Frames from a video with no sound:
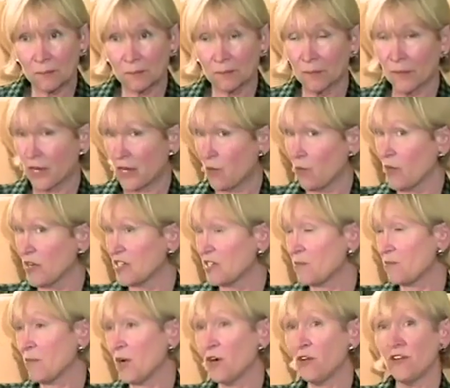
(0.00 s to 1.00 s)
but he
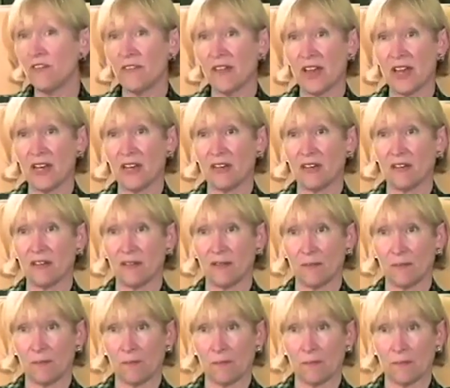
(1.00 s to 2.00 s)
wasn't motivated.
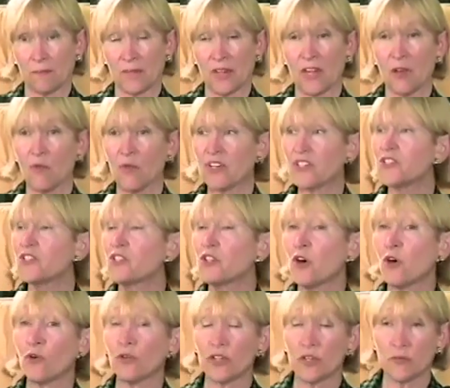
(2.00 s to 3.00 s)
He wasn't
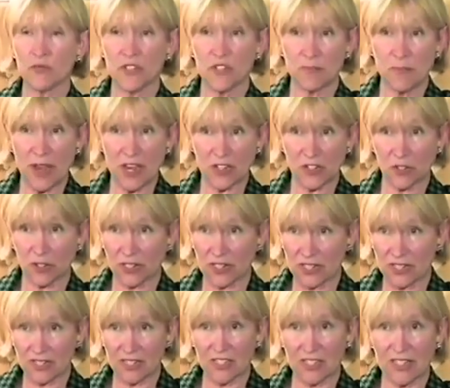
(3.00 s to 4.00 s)
told he was special.
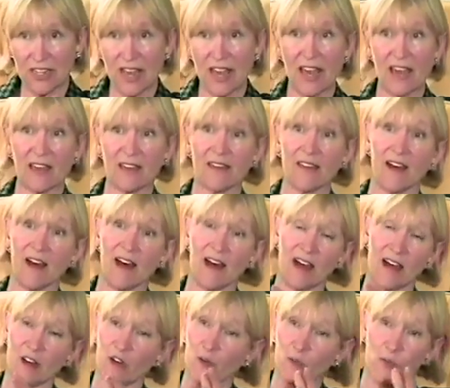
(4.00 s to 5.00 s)
His dad
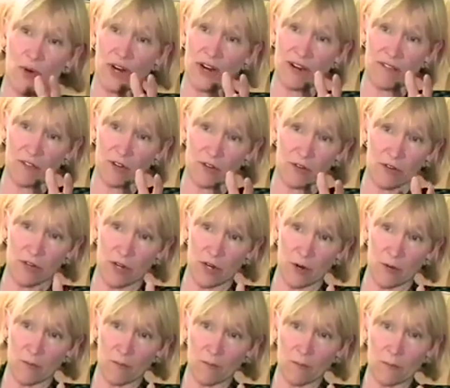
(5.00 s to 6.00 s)
died or whatever,
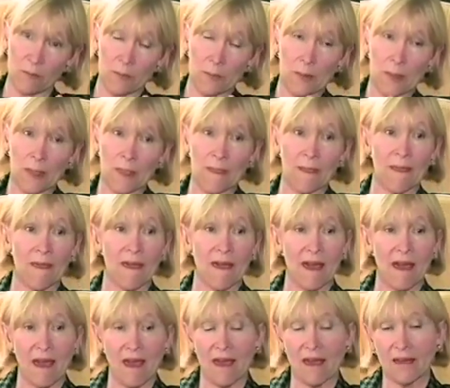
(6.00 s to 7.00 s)

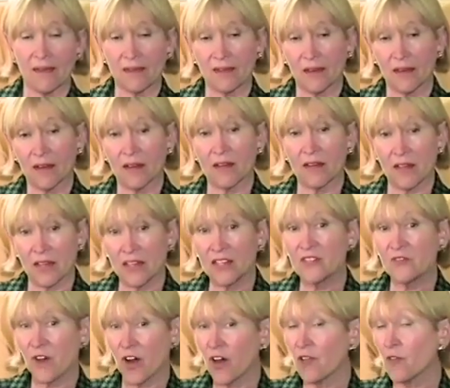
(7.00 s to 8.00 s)
And his
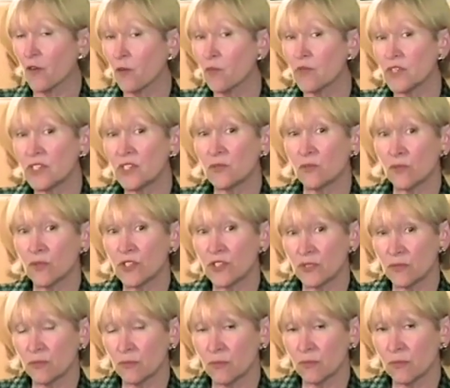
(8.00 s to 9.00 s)
father was
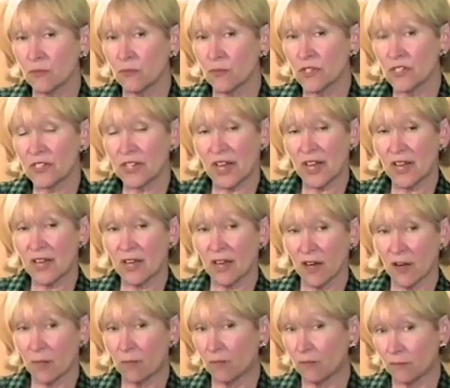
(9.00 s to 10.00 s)

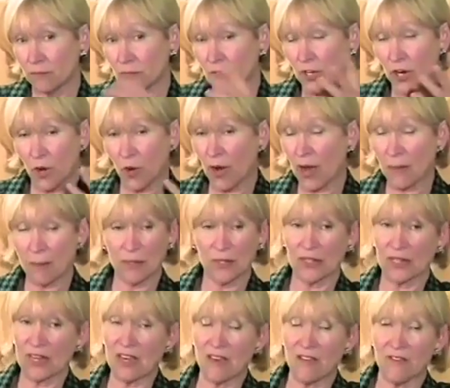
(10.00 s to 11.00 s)
a, I
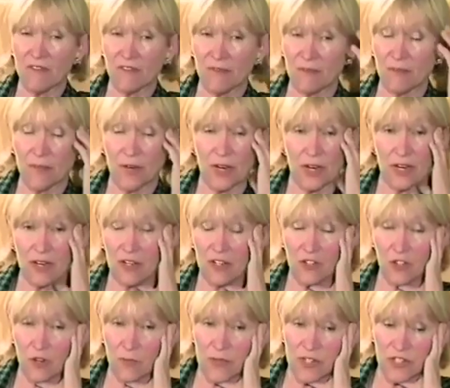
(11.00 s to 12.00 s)
believe, a
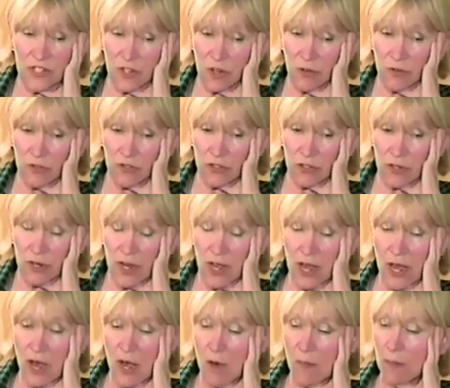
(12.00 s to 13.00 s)
German soldier.
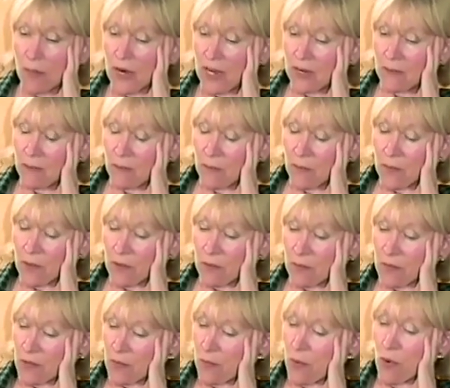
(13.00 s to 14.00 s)
But
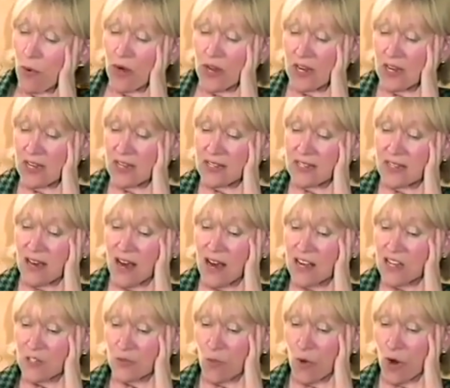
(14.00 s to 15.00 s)
the point is,
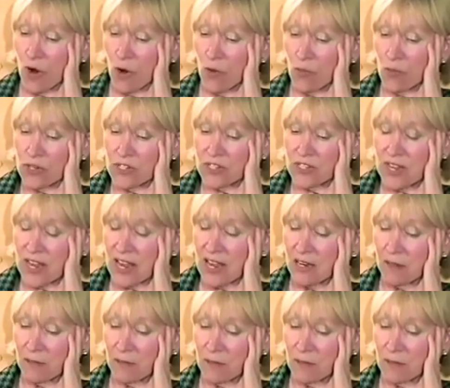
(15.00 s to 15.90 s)
Oswald was a